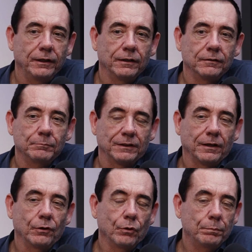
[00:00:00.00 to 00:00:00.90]
but
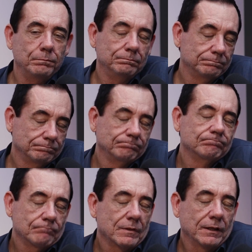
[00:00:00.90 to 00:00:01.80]
I hope
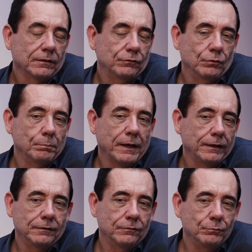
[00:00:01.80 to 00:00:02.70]
that Joe
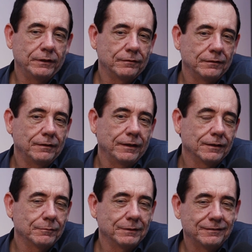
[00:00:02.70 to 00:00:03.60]
Biden wins in the
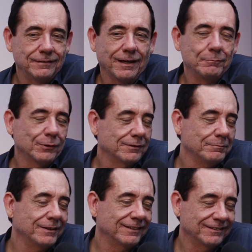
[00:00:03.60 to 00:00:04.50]
end, but I'm not
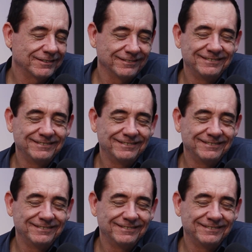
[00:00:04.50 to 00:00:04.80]
American, so.